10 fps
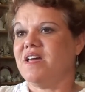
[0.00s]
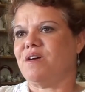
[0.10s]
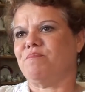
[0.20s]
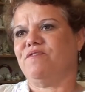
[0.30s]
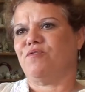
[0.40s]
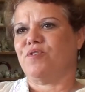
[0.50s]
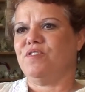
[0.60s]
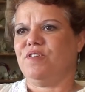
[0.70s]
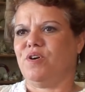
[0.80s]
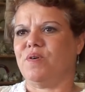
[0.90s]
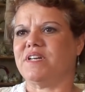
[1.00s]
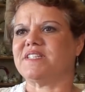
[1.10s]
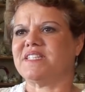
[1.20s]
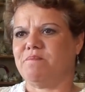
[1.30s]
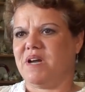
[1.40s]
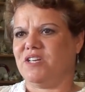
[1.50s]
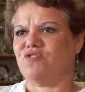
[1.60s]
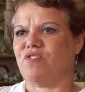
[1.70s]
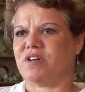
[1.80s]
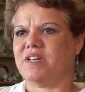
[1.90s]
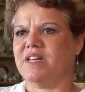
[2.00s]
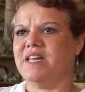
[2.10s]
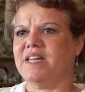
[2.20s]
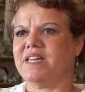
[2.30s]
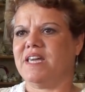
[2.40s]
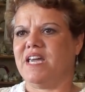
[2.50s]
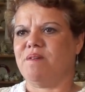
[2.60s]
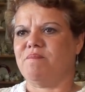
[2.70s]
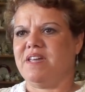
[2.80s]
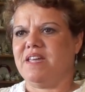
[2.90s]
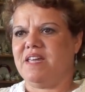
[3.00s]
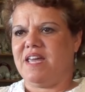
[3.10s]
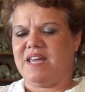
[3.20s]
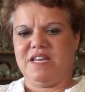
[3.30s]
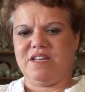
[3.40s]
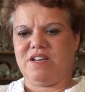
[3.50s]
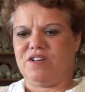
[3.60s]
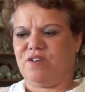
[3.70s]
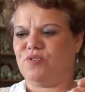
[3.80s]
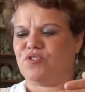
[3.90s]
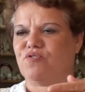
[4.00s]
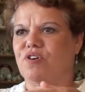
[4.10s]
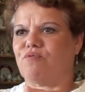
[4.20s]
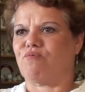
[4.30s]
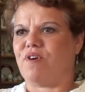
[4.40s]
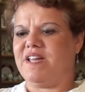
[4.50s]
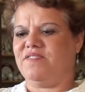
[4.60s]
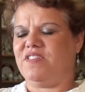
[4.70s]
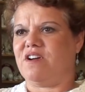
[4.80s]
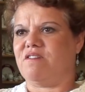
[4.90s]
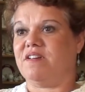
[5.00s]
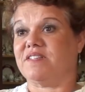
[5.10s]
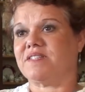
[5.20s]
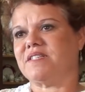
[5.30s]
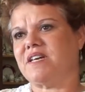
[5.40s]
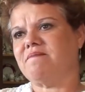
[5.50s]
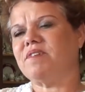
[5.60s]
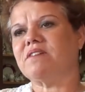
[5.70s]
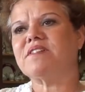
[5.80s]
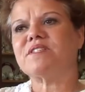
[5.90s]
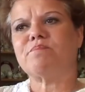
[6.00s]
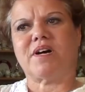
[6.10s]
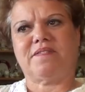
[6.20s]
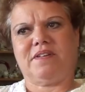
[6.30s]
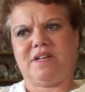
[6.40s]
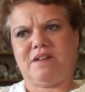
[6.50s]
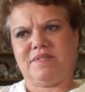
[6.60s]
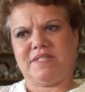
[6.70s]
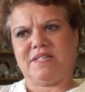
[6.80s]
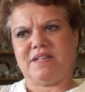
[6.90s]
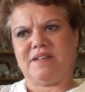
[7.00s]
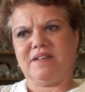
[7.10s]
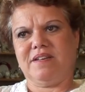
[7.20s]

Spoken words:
and before you know it, a semi-truck came and hit another truck right there in the same very spot that I was in.